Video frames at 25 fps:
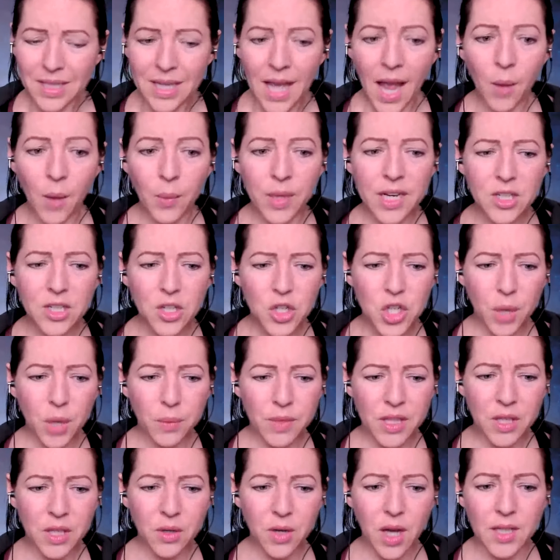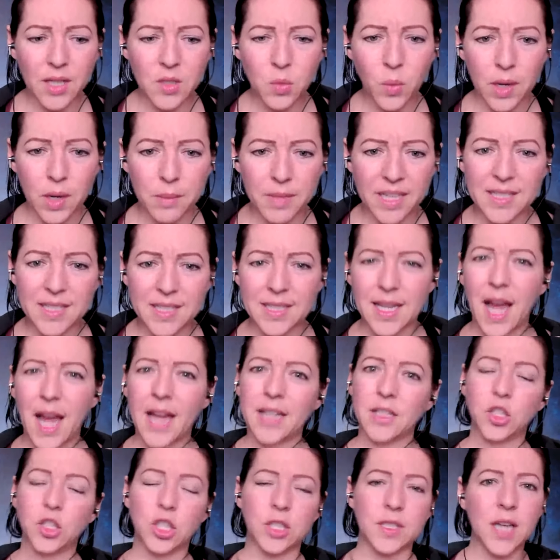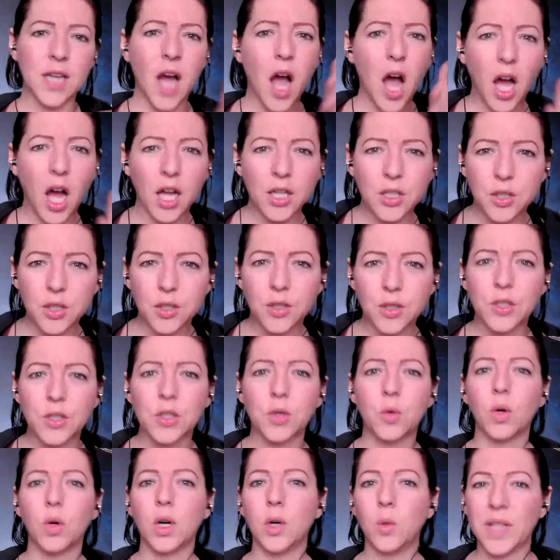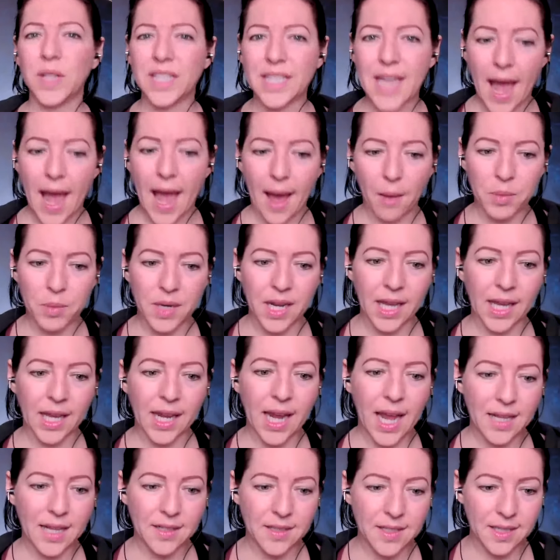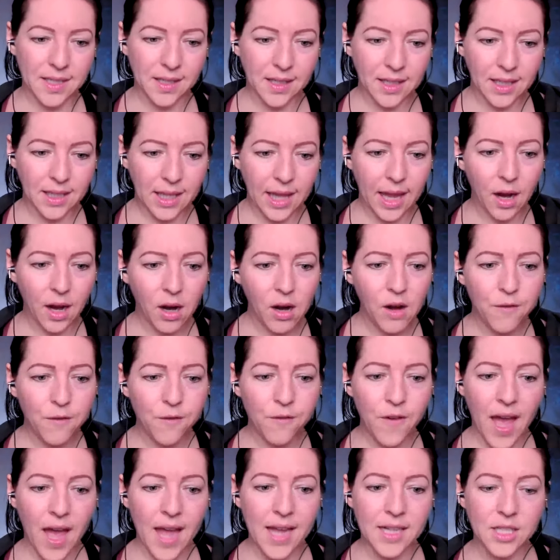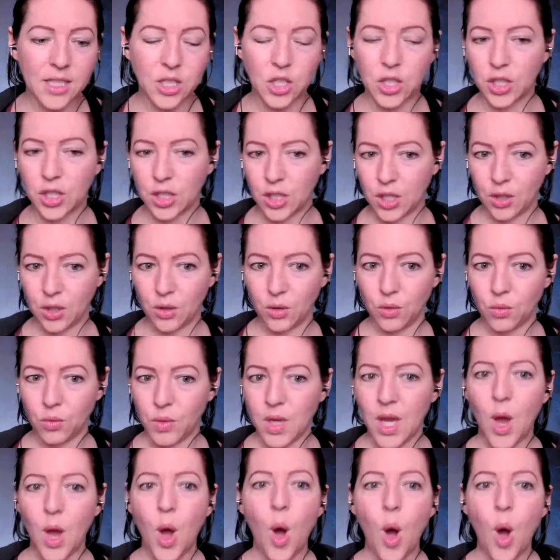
I wanted to share with you guys one of my slides just to underscore what's happening and to clarify to you